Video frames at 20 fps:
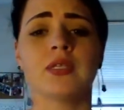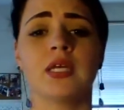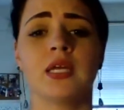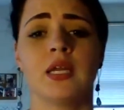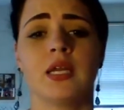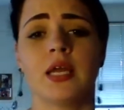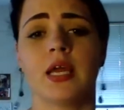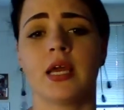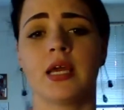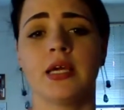
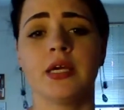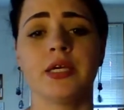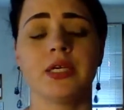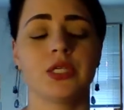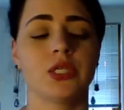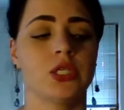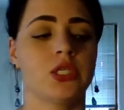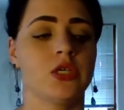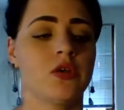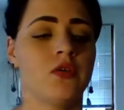In
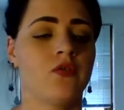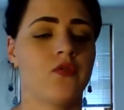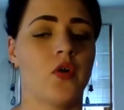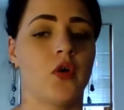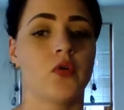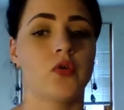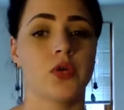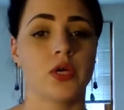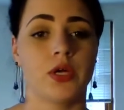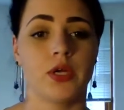each
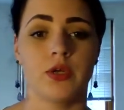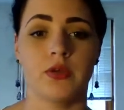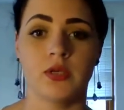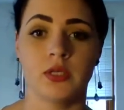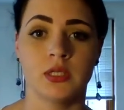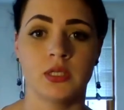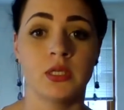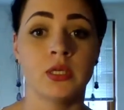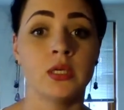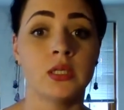folder, you'll
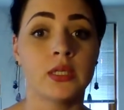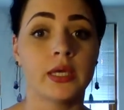see